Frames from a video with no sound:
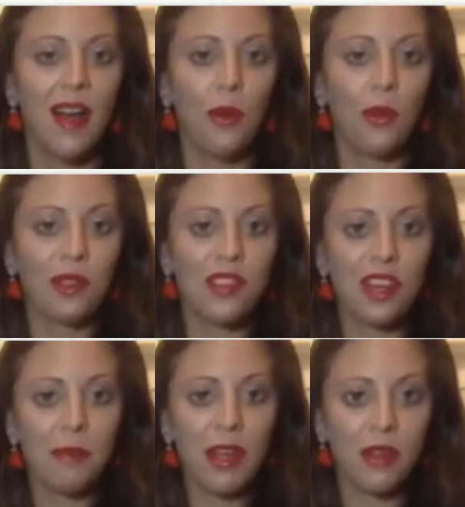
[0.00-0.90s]
we'll
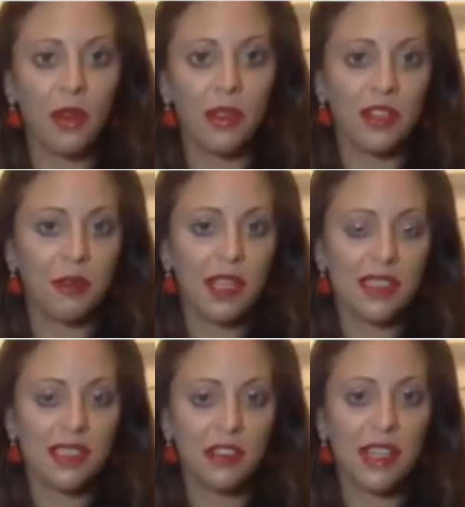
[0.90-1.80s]
talk about all the
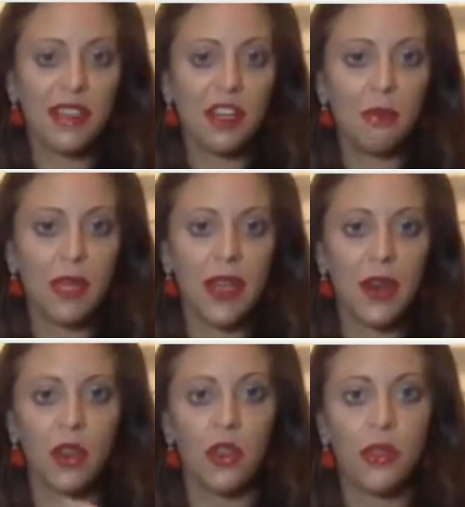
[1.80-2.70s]
ingredients that are in there, but
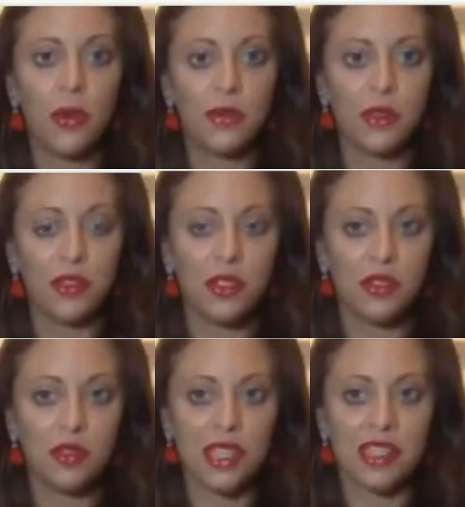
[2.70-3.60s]
those are the two
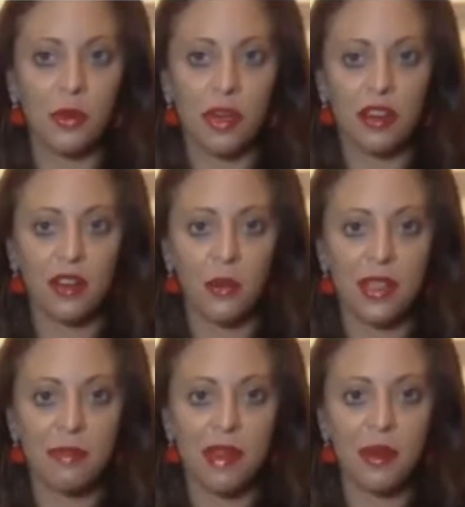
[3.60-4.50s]
drinks that we are going
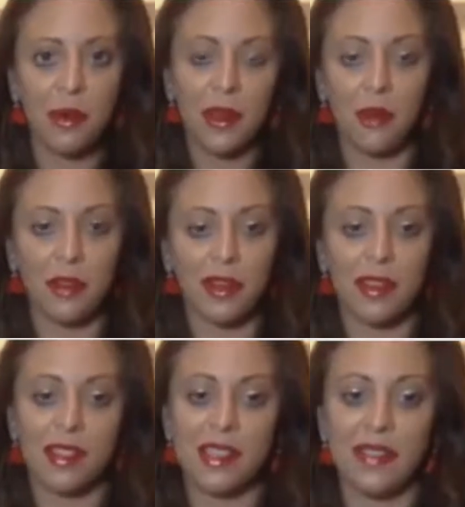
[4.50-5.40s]
to be going over
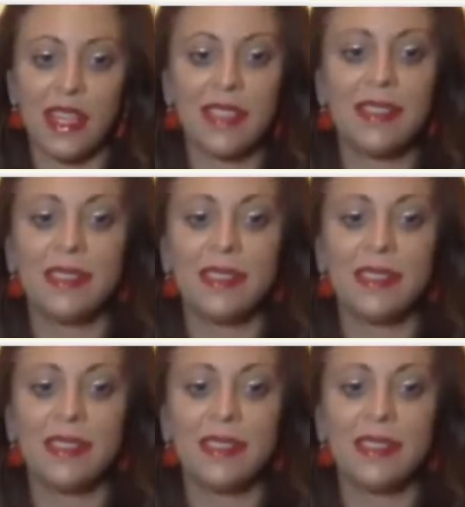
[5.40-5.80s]
this evening.